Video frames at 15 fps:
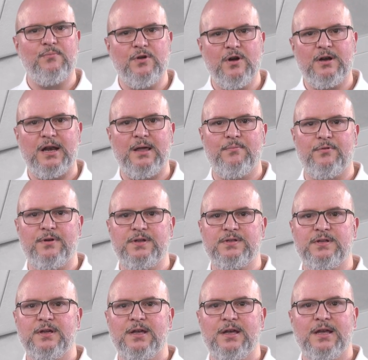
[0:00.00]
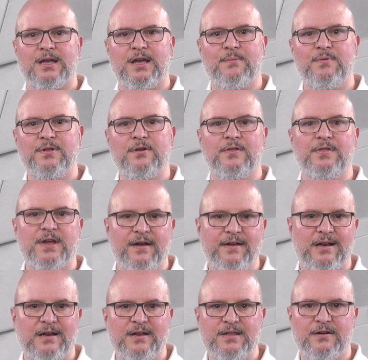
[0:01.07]
block libraries can be done
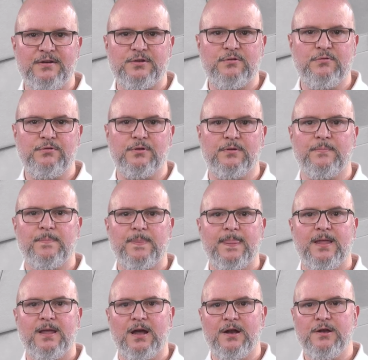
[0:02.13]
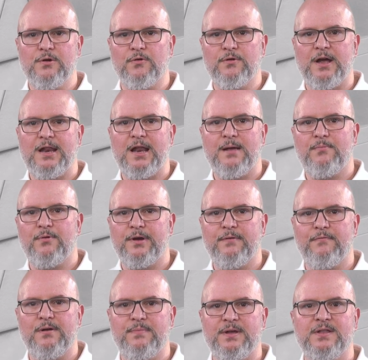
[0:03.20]
directly in ARES Kudo, and your online library
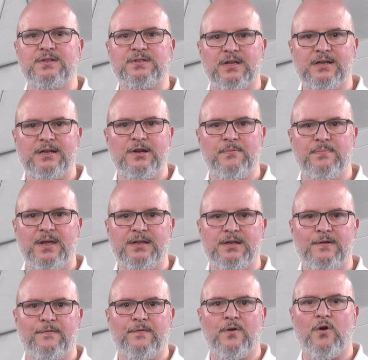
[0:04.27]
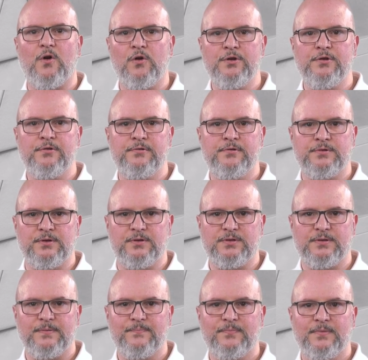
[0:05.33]
will be instantly updated for all your
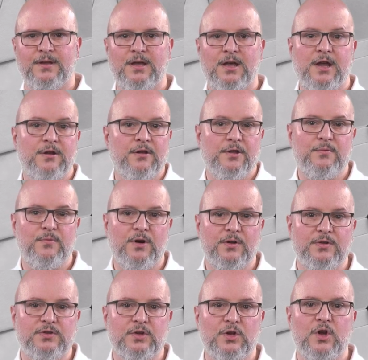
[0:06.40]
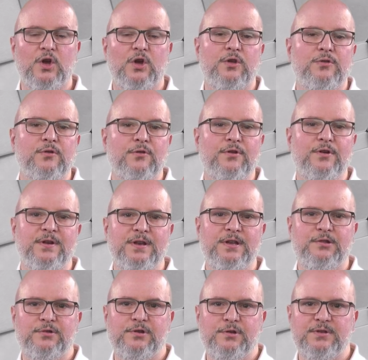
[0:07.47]
users. In other words, you no longer
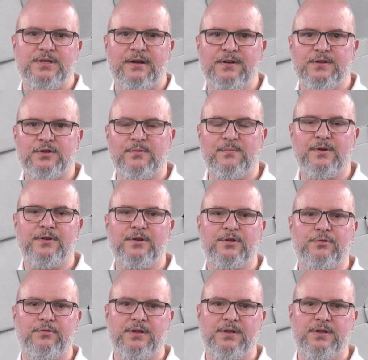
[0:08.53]
need to use ARES Commander to